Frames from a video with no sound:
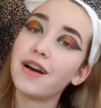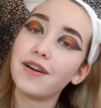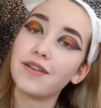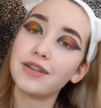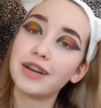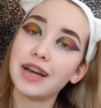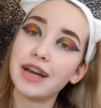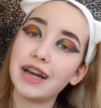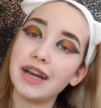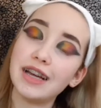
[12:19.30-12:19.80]

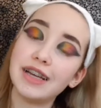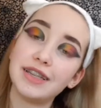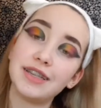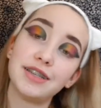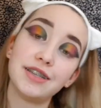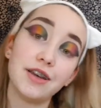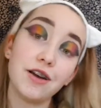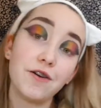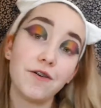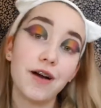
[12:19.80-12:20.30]
Okay,
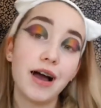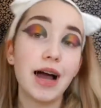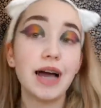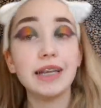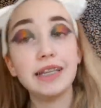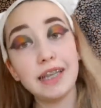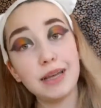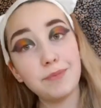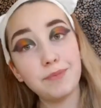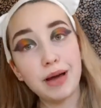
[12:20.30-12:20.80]
so
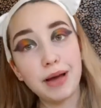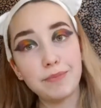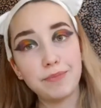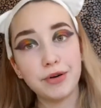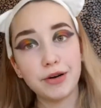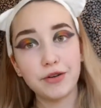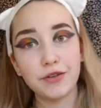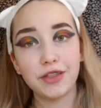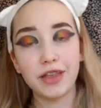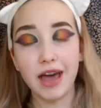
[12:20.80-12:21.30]
I did my
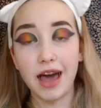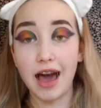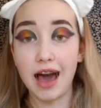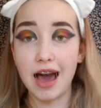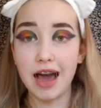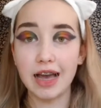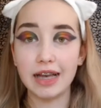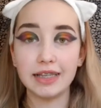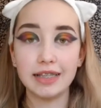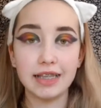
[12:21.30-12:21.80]
both
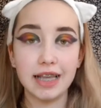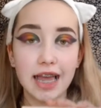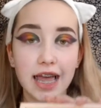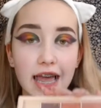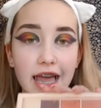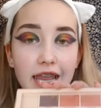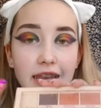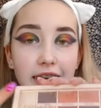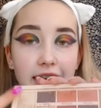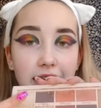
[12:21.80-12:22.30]
eyes,
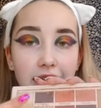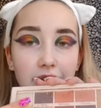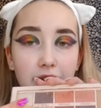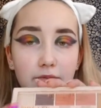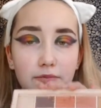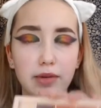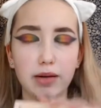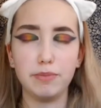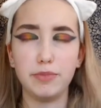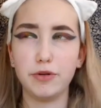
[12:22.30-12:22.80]
and
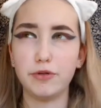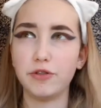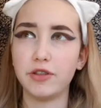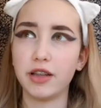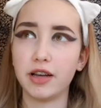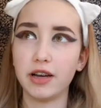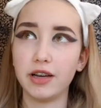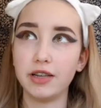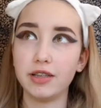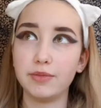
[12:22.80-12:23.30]
both
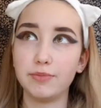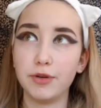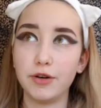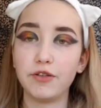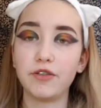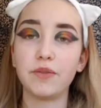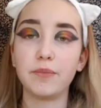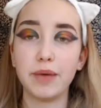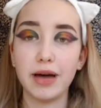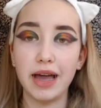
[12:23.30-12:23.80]

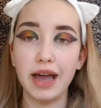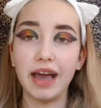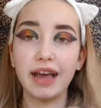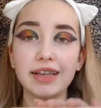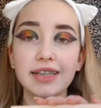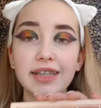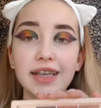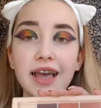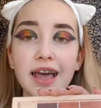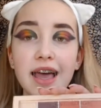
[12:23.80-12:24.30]
my
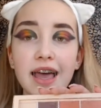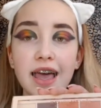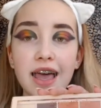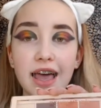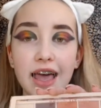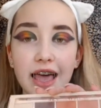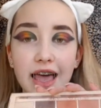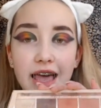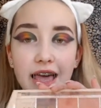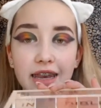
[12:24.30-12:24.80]
eyes,
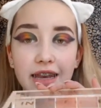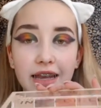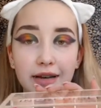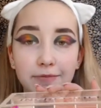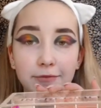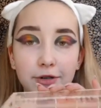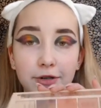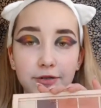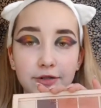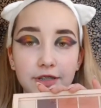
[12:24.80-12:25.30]
and
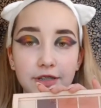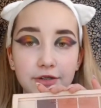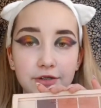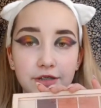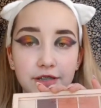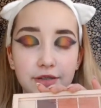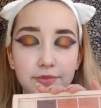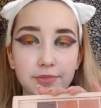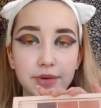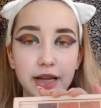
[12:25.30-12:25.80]
I'm going to
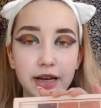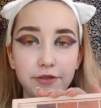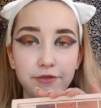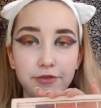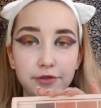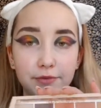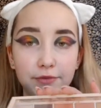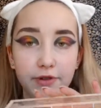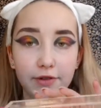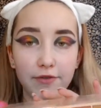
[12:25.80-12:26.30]
use this palette
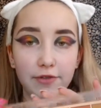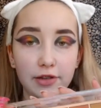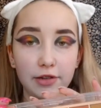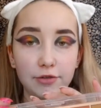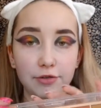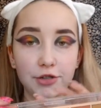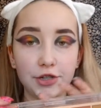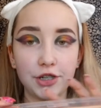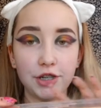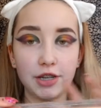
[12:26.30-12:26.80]
from
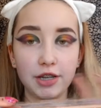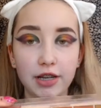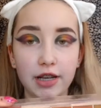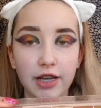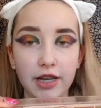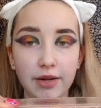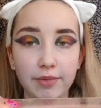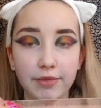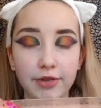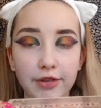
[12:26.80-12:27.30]
Revolution,
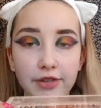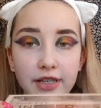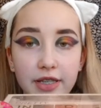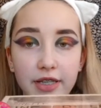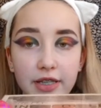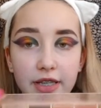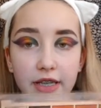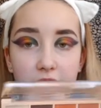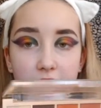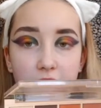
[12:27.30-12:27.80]
and I'm
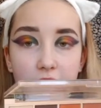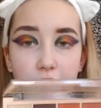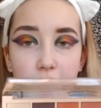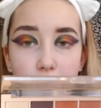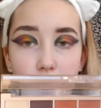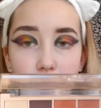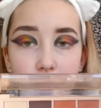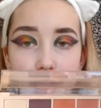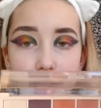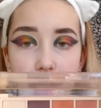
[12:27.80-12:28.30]
using the
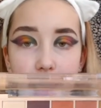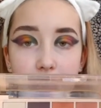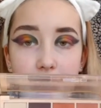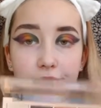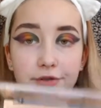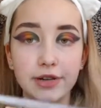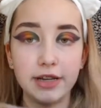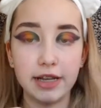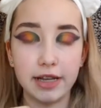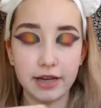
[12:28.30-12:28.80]
gold
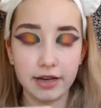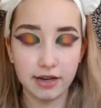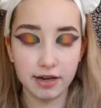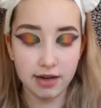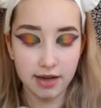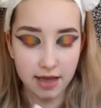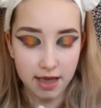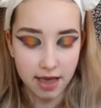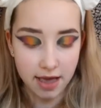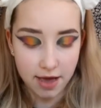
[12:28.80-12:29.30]
glitter in
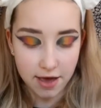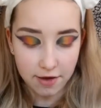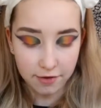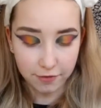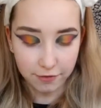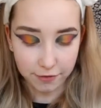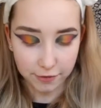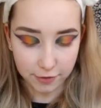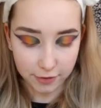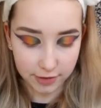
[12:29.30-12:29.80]
here
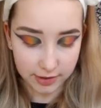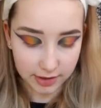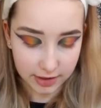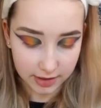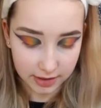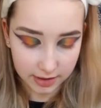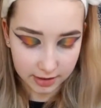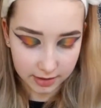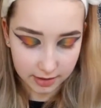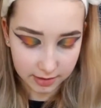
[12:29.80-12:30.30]
for
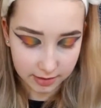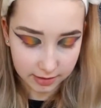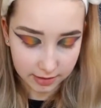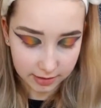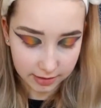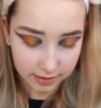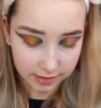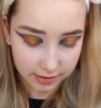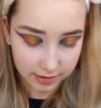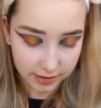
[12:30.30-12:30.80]

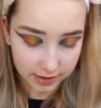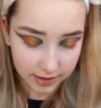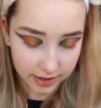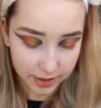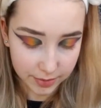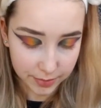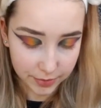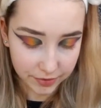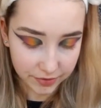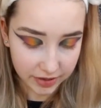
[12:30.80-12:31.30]
on
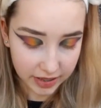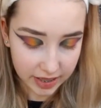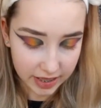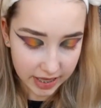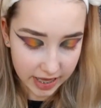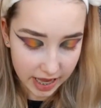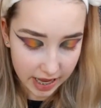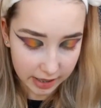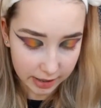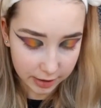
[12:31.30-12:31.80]
top of the
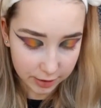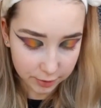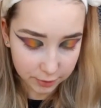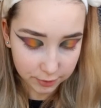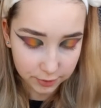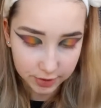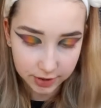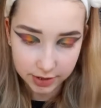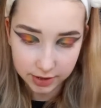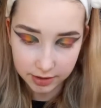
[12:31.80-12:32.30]

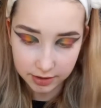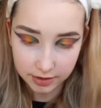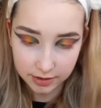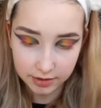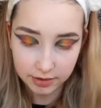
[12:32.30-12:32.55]
yellows.